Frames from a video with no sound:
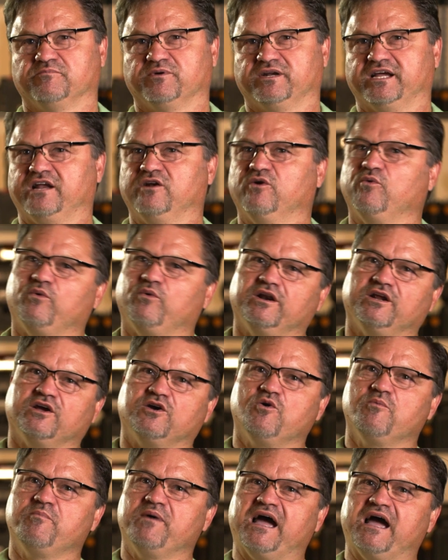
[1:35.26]
but I don't want to
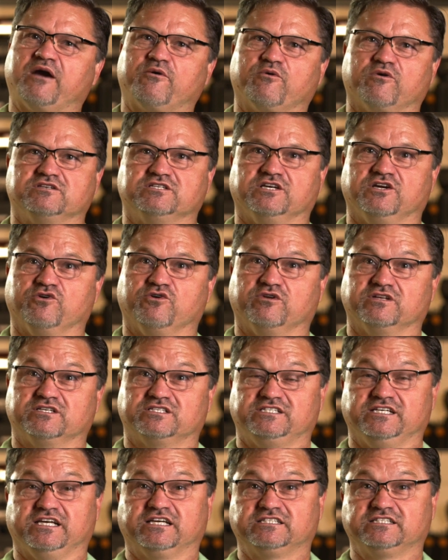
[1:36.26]
go backwards and go to
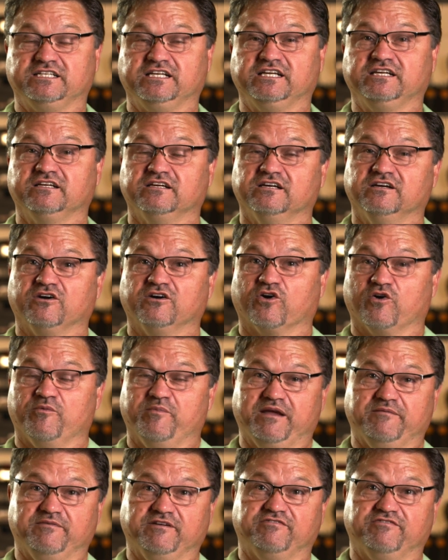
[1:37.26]
60 or
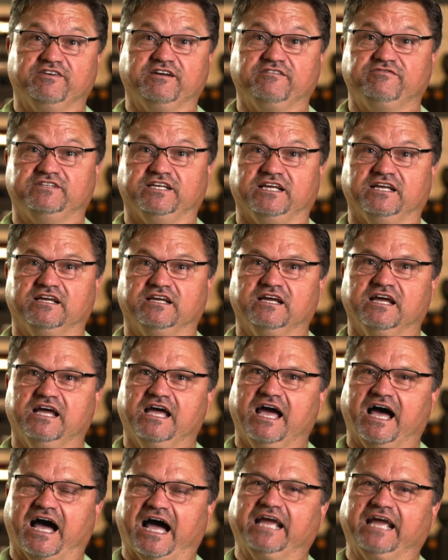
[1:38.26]
maybe 50,
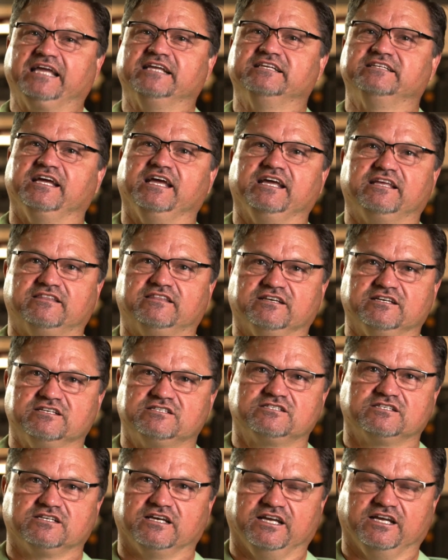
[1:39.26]
I can take
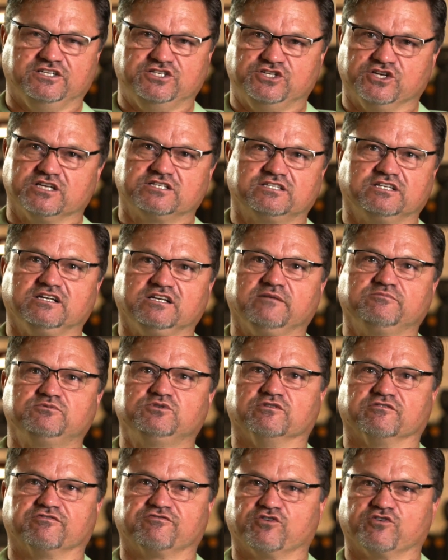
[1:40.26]
this, adjust it up
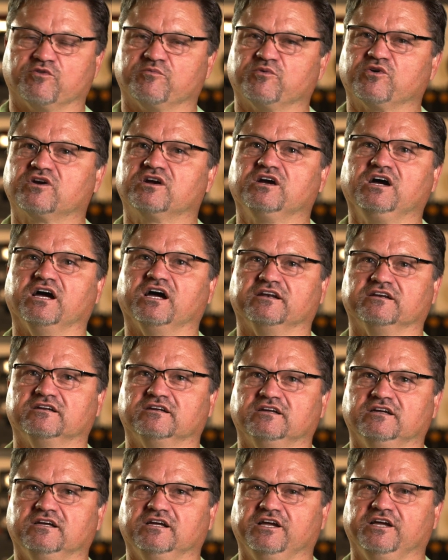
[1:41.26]
to a firmer cut,
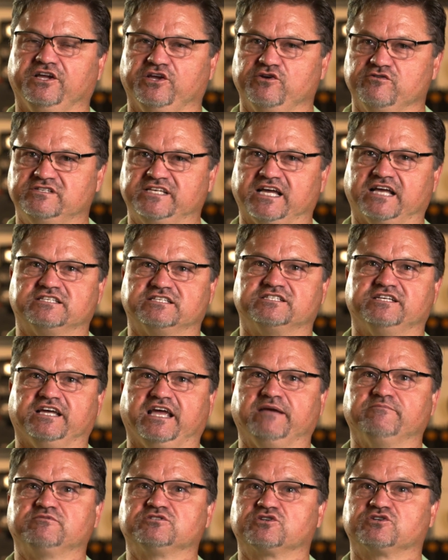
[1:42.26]
use that
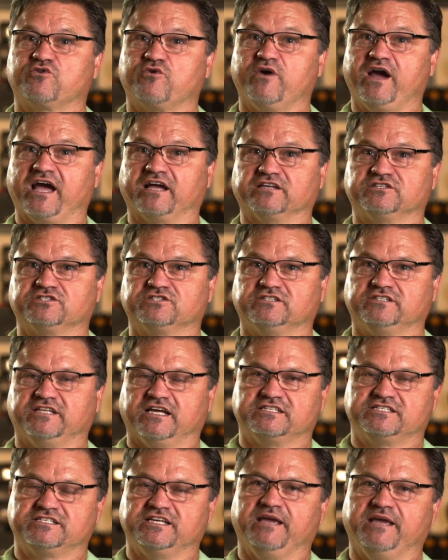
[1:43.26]
same scratch,
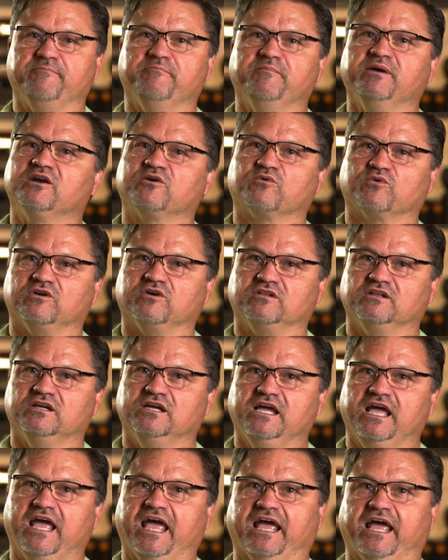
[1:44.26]
that same mineral,
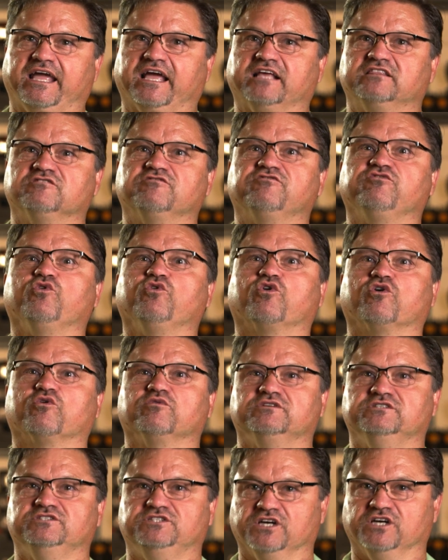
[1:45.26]
and get the
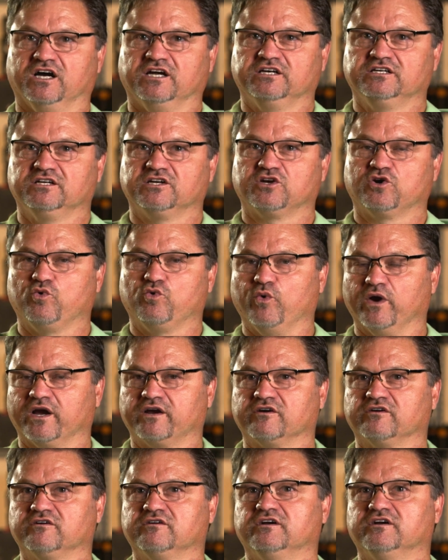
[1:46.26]
floor done
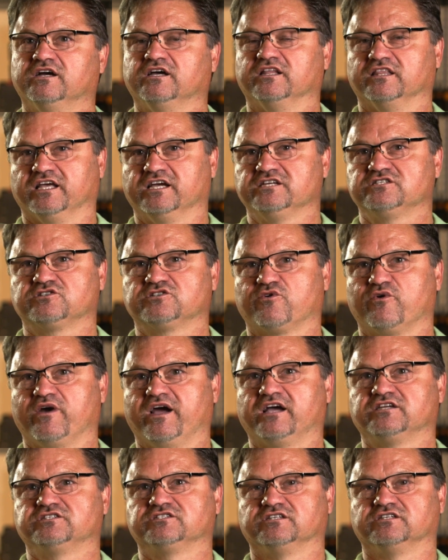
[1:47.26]
quicker, less
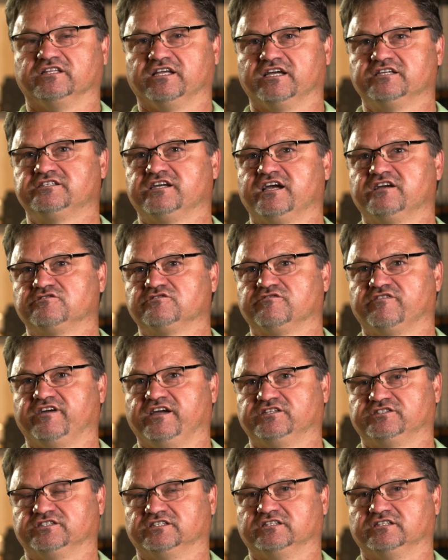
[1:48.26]
scratch, less
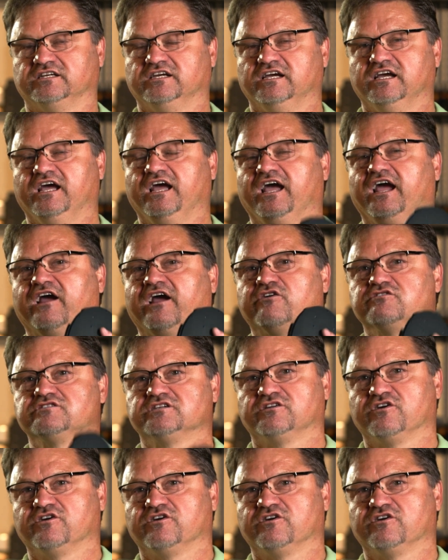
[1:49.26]
aggravation. Here's